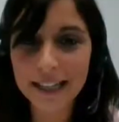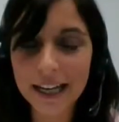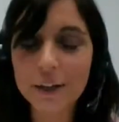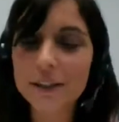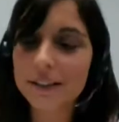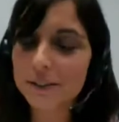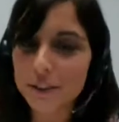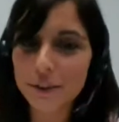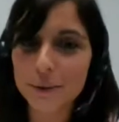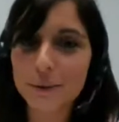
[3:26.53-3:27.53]
According to
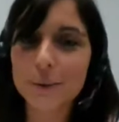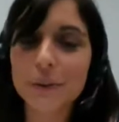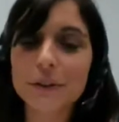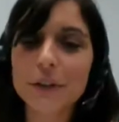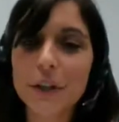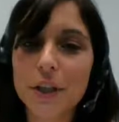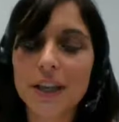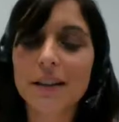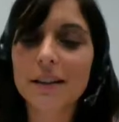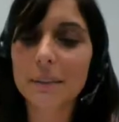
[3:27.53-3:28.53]
you, what do you think
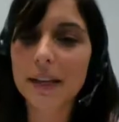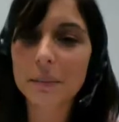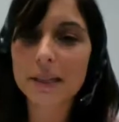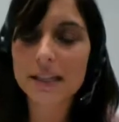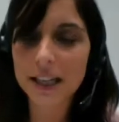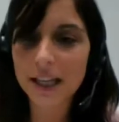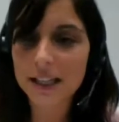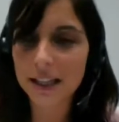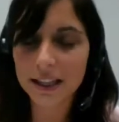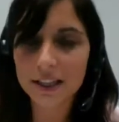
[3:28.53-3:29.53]
are the main mistakes
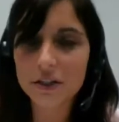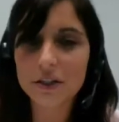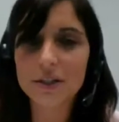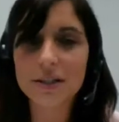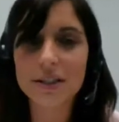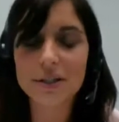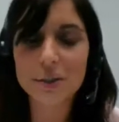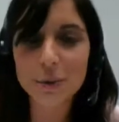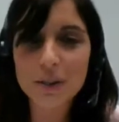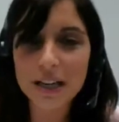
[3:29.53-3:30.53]
that teachers and
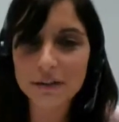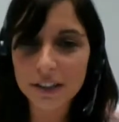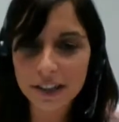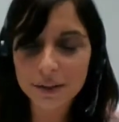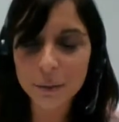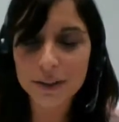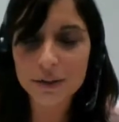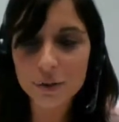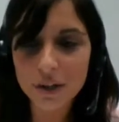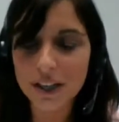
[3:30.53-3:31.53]
schools have done when
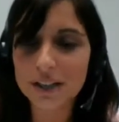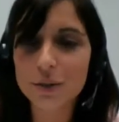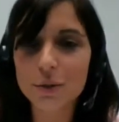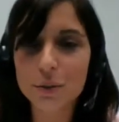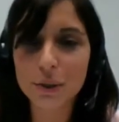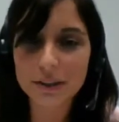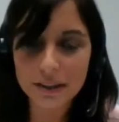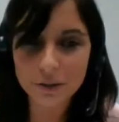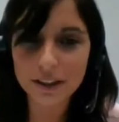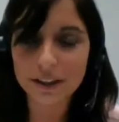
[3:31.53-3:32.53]
trying to
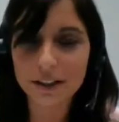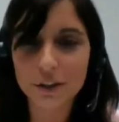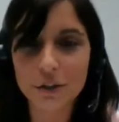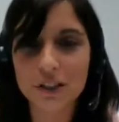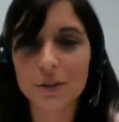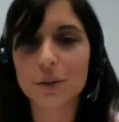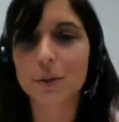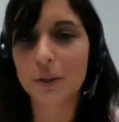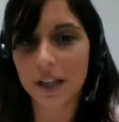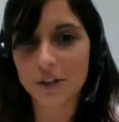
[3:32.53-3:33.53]
integrate technology into
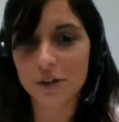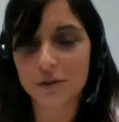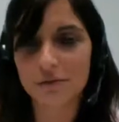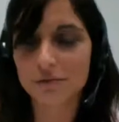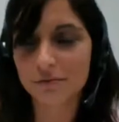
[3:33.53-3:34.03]
education?